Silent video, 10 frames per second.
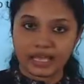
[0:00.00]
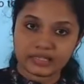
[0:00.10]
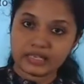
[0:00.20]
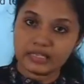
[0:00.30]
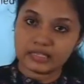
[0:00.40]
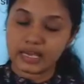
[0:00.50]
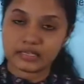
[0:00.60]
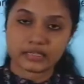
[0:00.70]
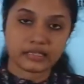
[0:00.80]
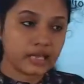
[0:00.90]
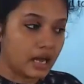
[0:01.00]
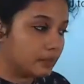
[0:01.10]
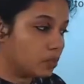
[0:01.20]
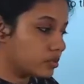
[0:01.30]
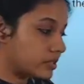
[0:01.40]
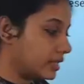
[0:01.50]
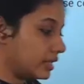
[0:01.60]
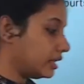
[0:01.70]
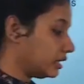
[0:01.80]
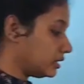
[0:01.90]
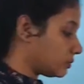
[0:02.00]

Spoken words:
as these cases are mostly